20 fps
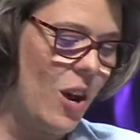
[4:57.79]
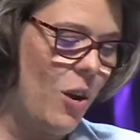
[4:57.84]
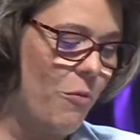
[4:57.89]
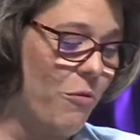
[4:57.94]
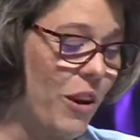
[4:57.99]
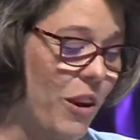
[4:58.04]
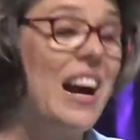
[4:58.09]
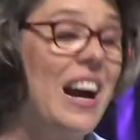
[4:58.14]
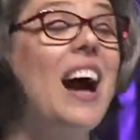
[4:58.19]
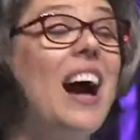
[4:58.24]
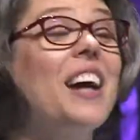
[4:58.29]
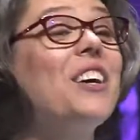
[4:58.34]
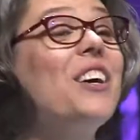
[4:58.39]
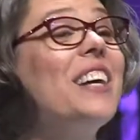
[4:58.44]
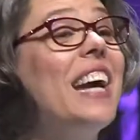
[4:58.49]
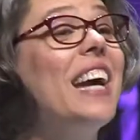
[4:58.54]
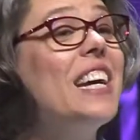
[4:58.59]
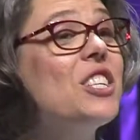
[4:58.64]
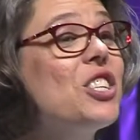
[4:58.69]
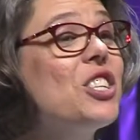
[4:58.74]
For
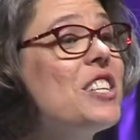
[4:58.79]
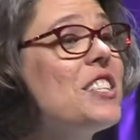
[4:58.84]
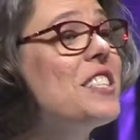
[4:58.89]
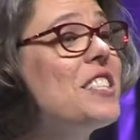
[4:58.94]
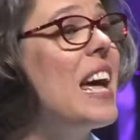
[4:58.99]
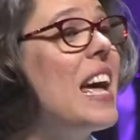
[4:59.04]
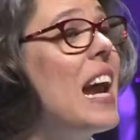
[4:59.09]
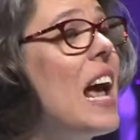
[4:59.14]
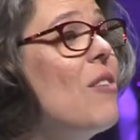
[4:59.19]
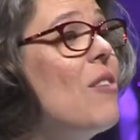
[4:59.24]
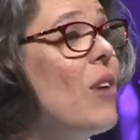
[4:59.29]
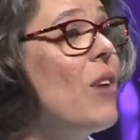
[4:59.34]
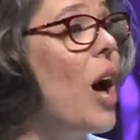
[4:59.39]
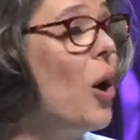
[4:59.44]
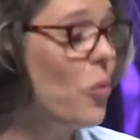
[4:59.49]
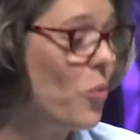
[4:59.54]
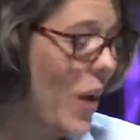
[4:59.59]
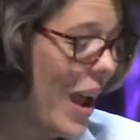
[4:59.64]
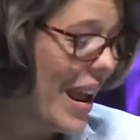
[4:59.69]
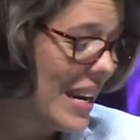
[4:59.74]
congregations that have
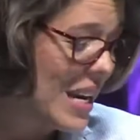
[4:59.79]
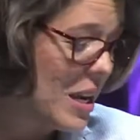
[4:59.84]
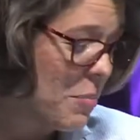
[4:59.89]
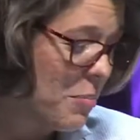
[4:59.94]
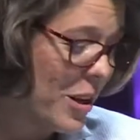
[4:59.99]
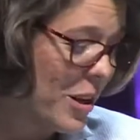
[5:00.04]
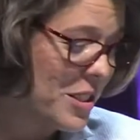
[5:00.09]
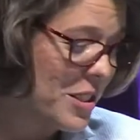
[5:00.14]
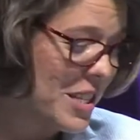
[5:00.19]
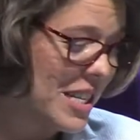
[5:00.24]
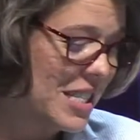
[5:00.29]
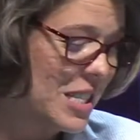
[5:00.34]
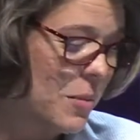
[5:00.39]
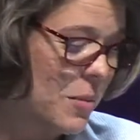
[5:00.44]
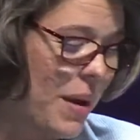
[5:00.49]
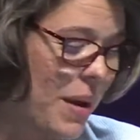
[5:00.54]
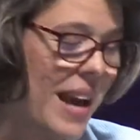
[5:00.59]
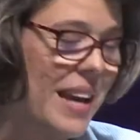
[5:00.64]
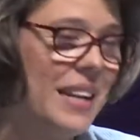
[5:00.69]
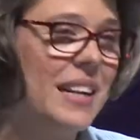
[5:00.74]
already
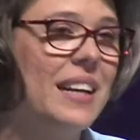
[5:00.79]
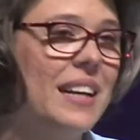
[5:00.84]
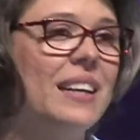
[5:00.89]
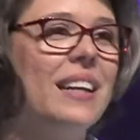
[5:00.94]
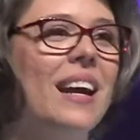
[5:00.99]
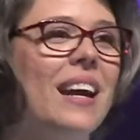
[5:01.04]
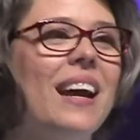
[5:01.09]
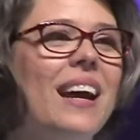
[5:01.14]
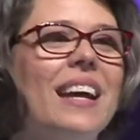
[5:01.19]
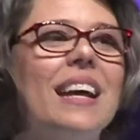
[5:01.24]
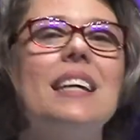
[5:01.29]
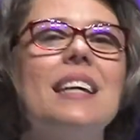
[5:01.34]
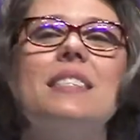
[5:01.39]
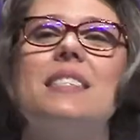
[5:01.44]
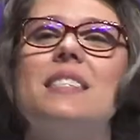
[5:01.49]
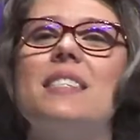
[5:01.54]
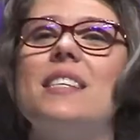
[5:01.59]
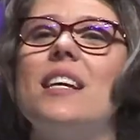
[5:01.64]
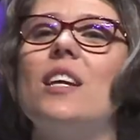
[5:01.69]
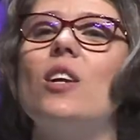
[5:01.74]
participated,
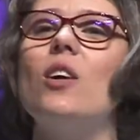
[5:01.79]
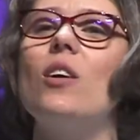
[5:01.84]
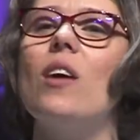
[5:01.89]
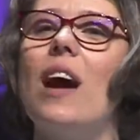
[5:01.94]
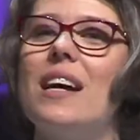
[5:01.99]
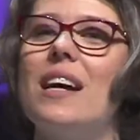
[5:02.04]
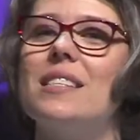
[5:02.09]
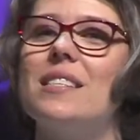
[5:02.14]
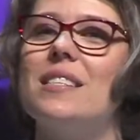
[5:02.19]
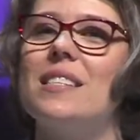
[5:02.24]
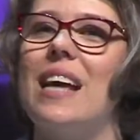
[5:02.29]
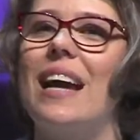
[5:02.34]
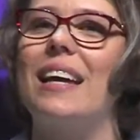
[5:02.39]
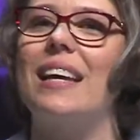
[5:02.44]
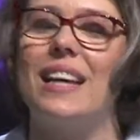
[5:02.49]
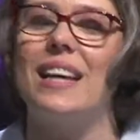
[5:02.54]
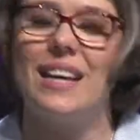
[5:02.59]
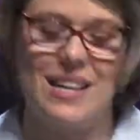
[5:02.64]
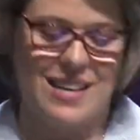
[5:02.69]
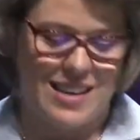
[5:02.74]
consider a
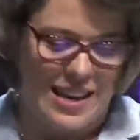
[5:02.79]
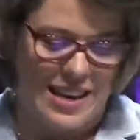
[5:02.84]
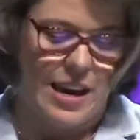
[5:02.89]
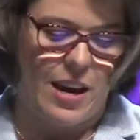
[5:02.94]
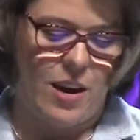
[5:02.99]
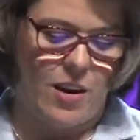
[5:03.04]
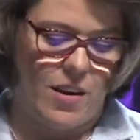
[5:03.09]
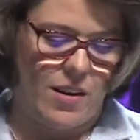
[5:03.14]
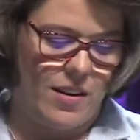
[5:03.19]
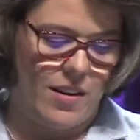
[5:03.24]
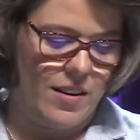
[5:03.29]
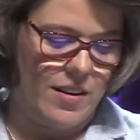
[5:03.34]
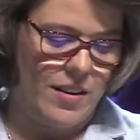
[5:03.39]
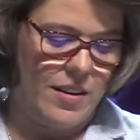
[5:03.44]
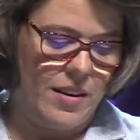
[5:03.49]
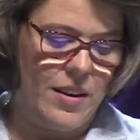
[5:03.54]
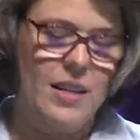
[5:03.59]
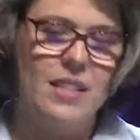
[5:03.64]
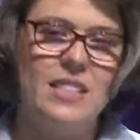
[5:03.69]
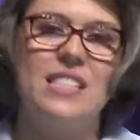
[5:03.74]
second year
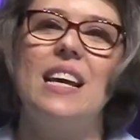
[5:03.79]
to